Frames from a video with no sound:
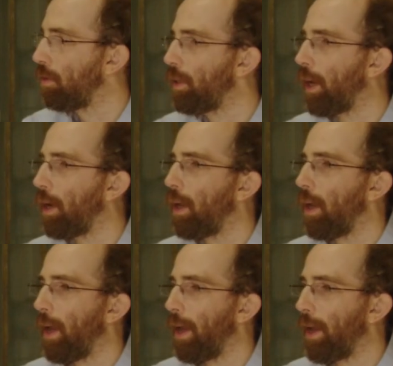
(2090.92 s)
Yeah,
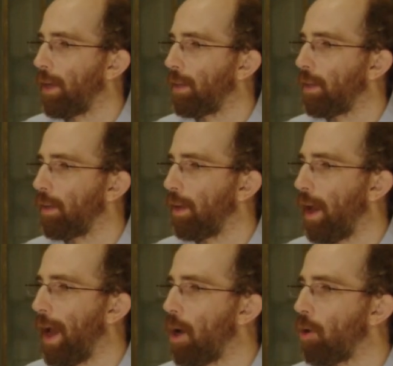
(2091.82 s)
and
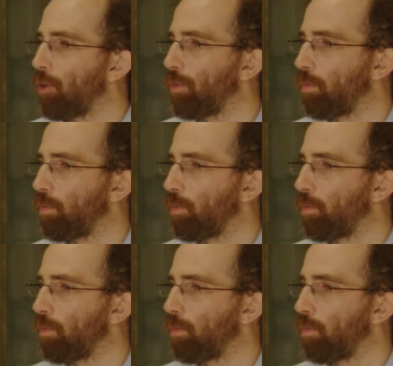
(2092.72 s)
Al's